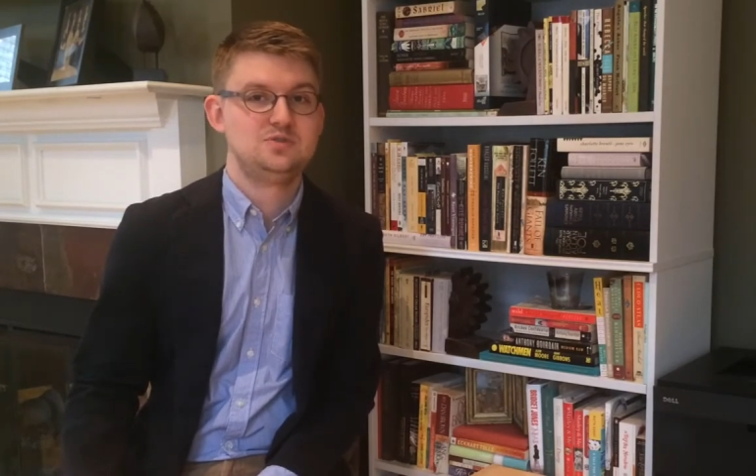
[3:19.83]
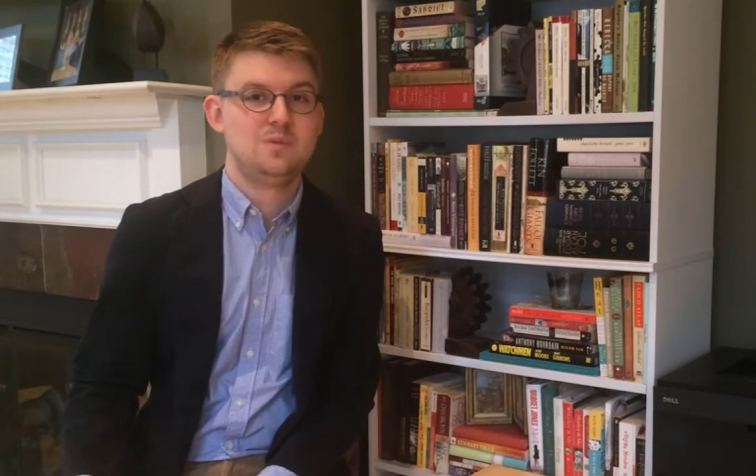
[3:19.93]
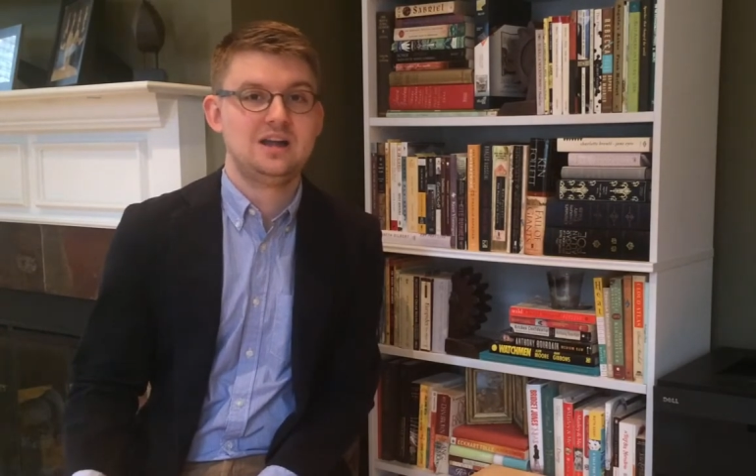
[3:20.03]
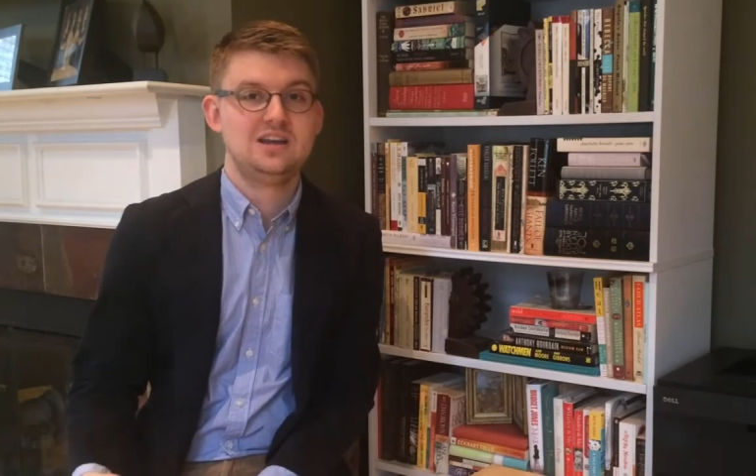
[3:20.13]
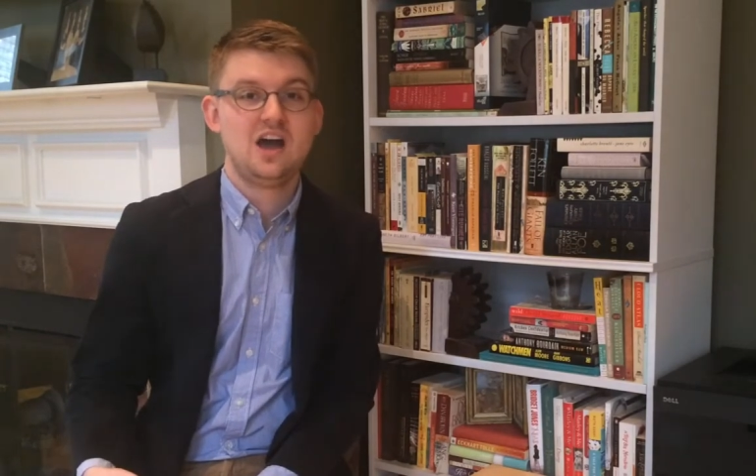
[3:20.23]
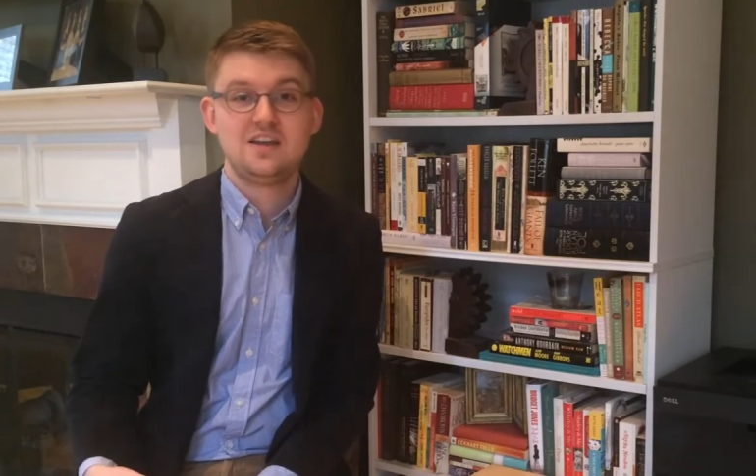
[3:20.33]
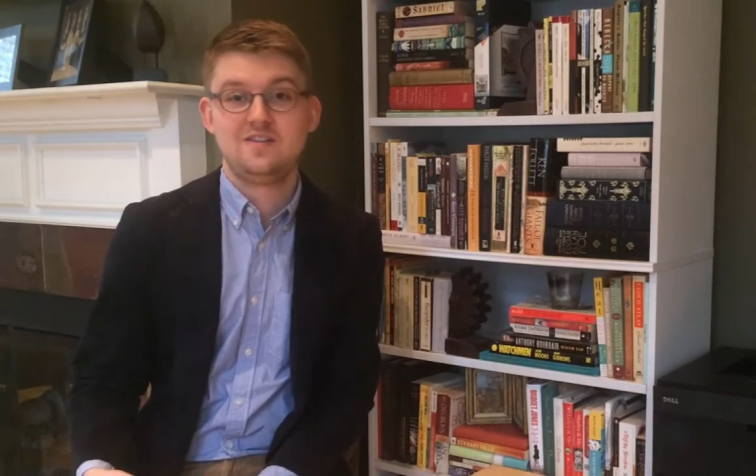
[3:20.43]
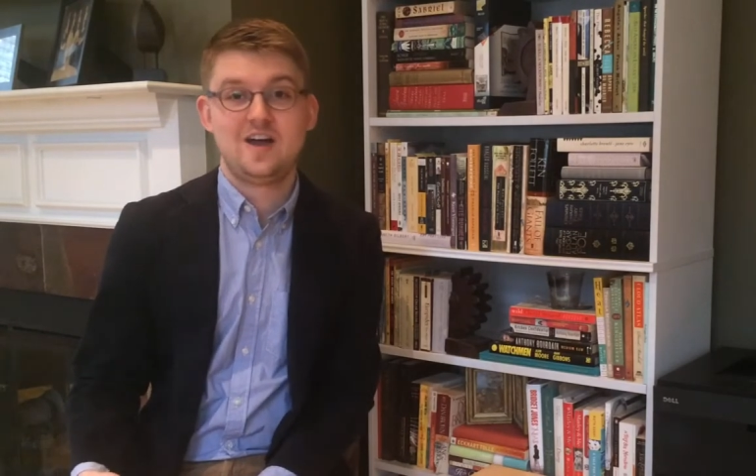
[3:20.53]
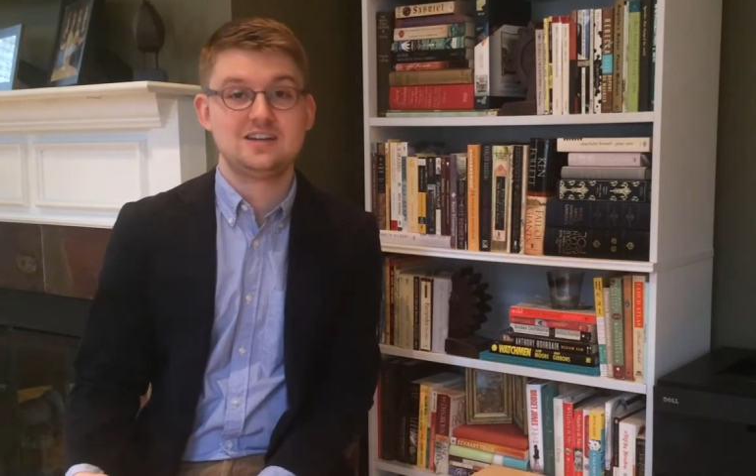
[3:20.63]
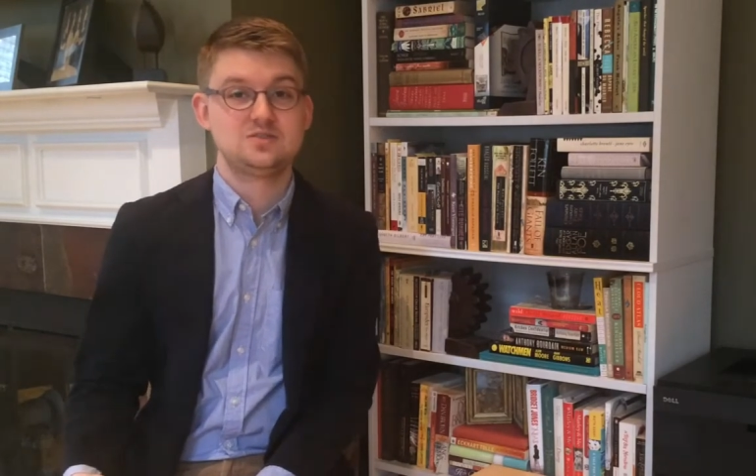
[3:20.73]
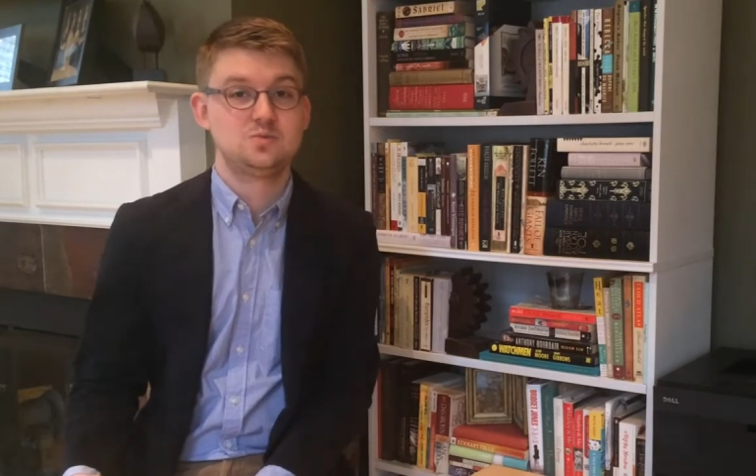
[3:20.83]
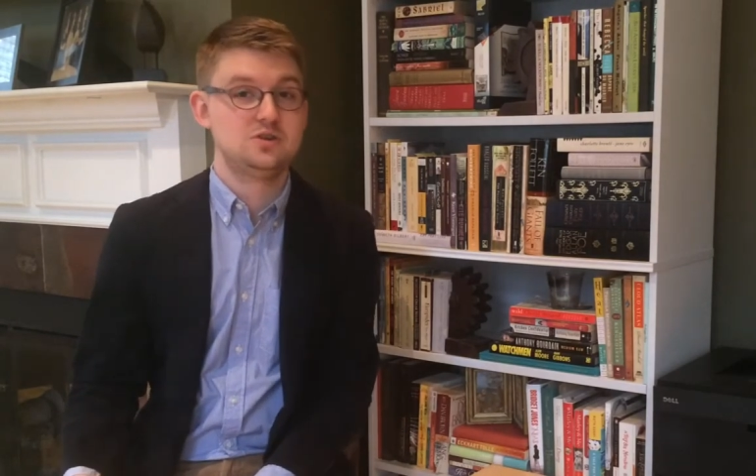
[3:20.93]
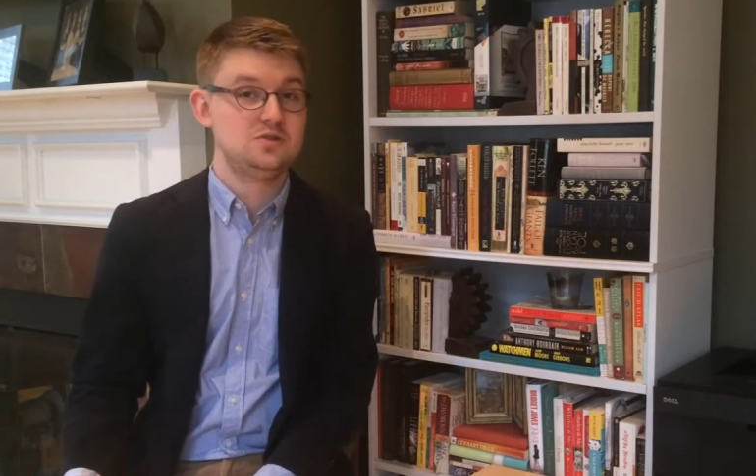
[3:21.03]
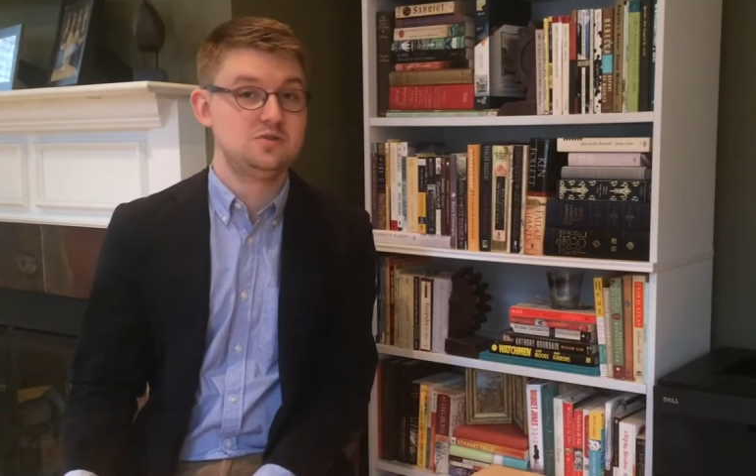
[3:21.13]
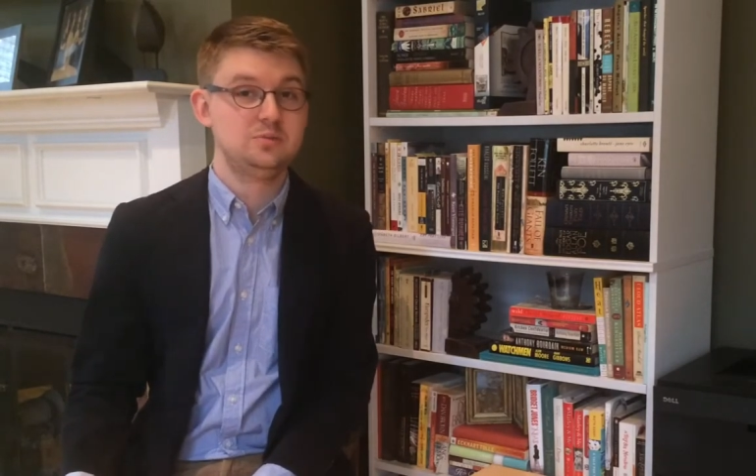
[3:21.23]
you might not have asked were
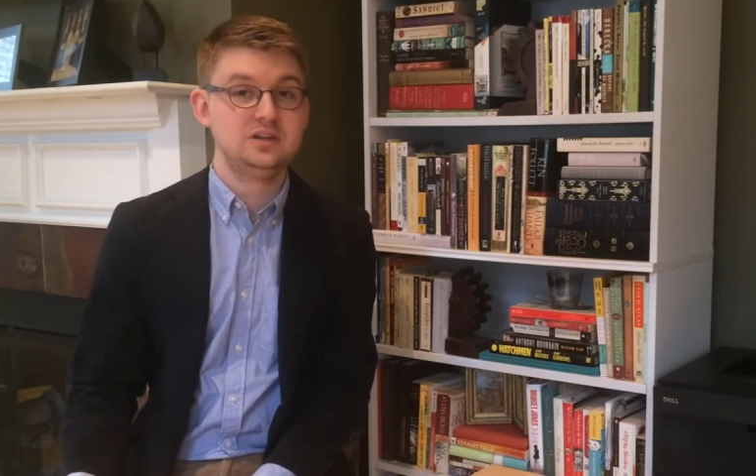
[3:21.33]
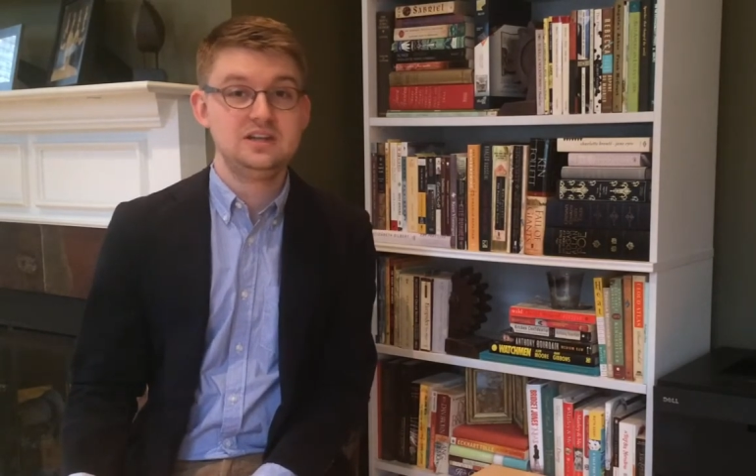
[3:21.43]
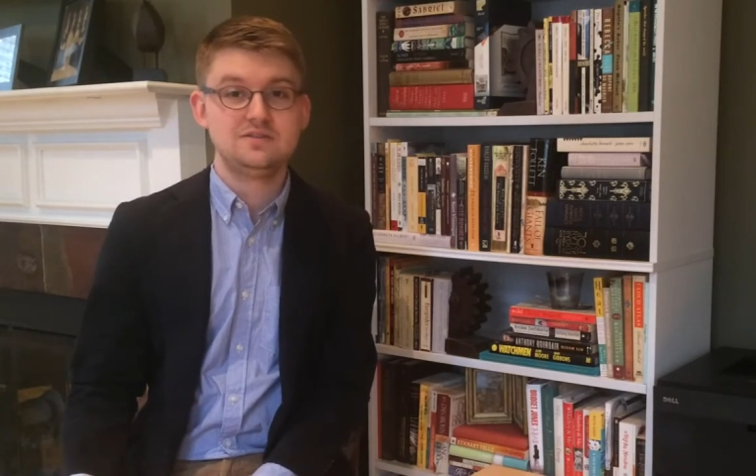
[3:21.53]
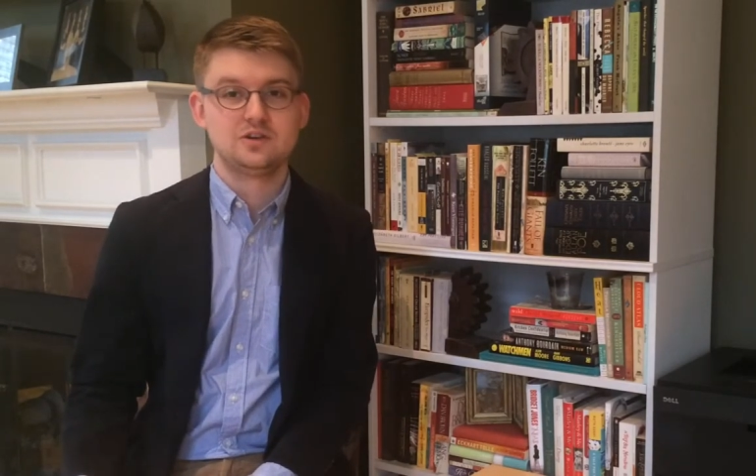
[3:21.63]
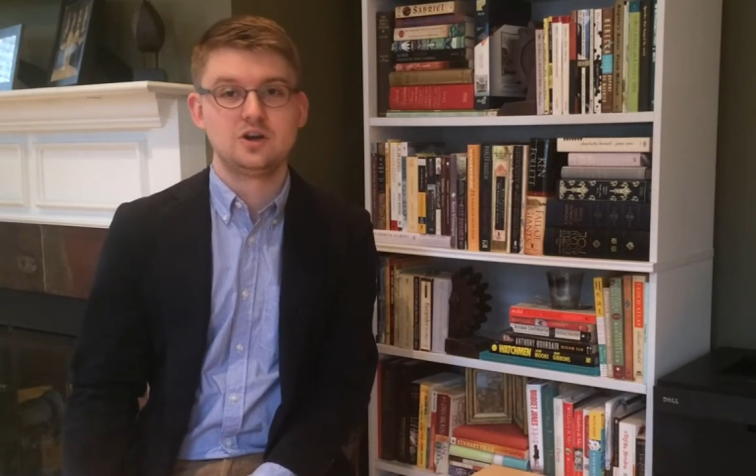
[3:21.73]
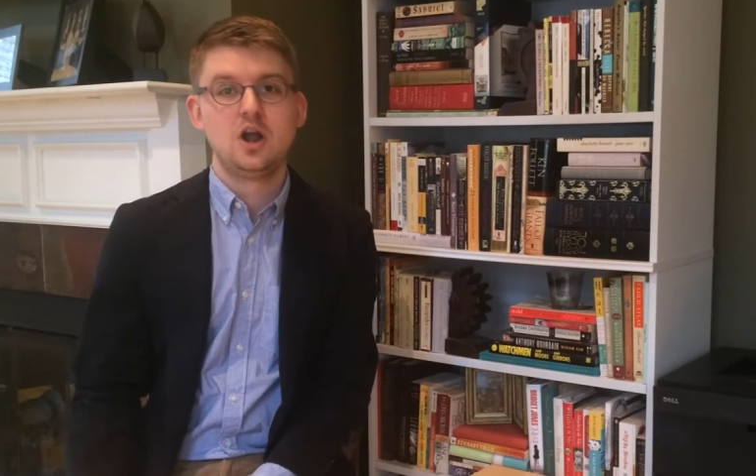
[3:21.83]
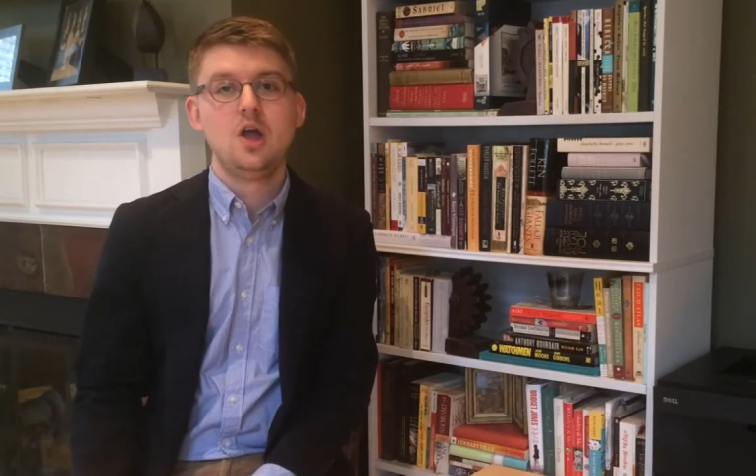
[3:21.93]
you the believer,